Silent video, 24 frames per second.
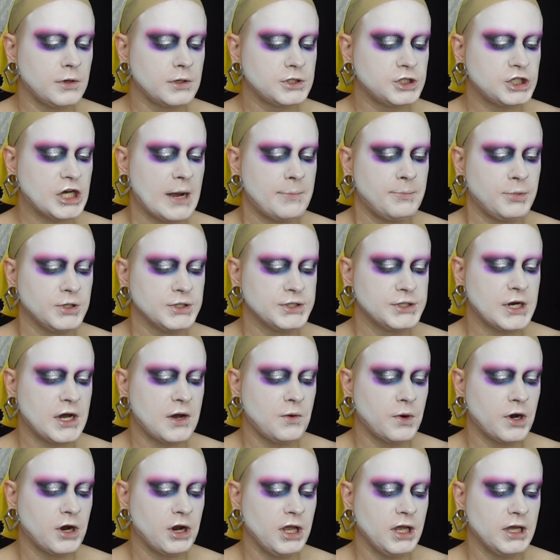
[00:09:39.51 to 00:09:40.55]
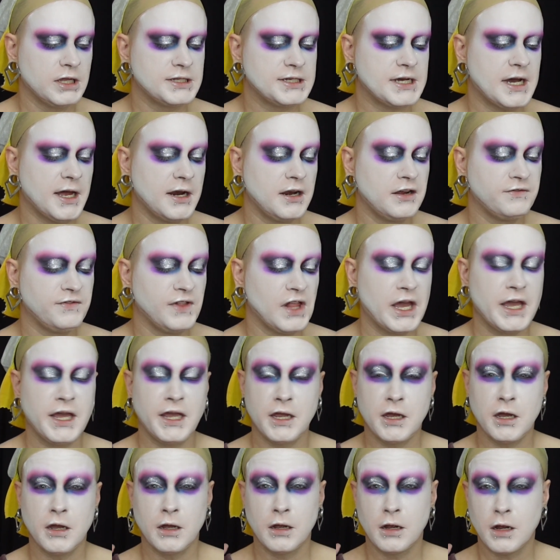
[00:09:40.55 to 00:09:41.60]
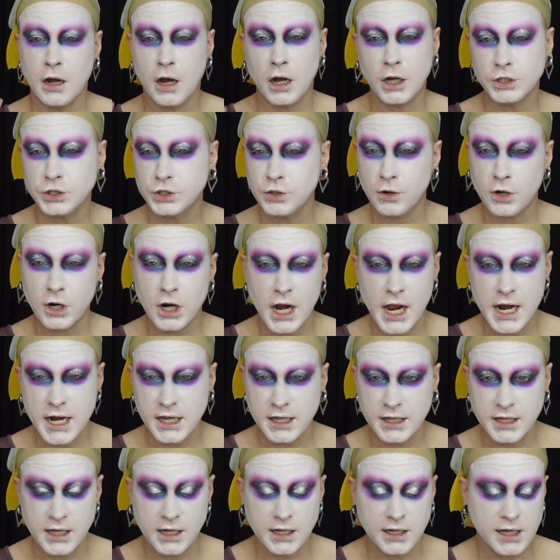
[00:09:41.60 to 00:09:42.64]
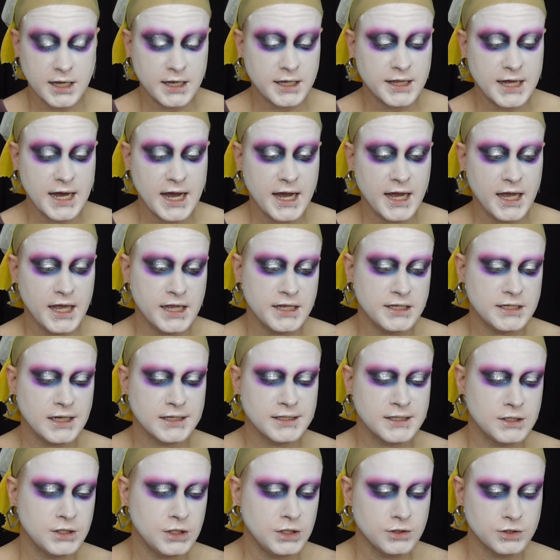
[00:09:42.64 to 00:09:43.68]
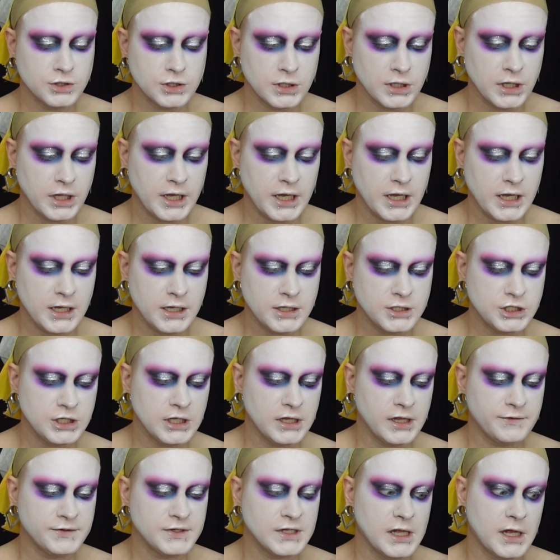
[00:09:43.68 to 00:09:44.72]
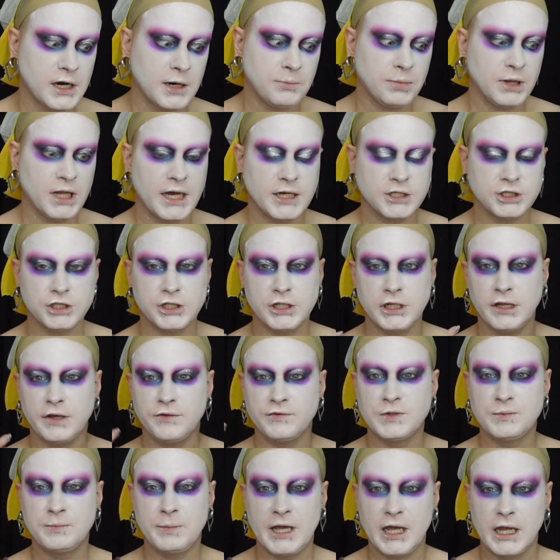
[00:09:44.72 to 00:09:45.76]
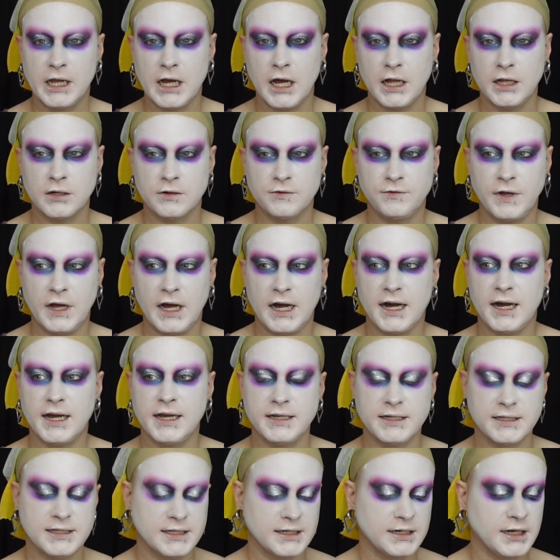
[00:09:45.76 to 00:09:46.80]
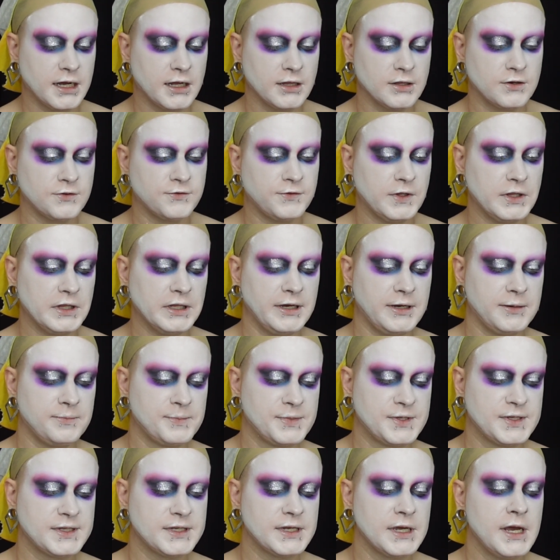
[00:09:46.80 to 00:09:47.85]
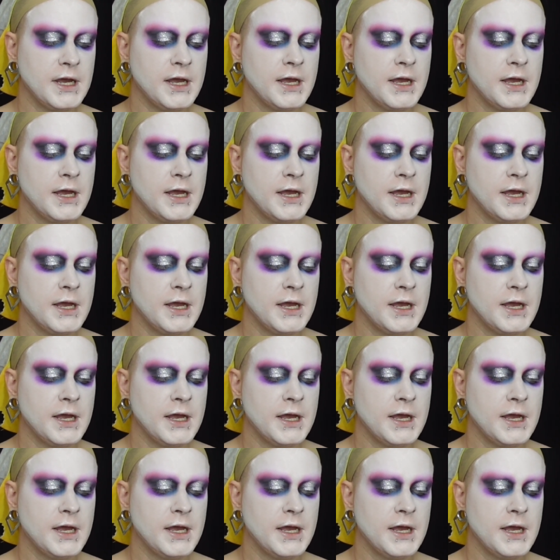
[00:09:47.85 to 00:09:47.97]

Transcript: Chappell's not wearing a ton of like contour or anything like that, and doesn't usually. She loves a lot of blush, she loves big colorful eyes and colorful lips,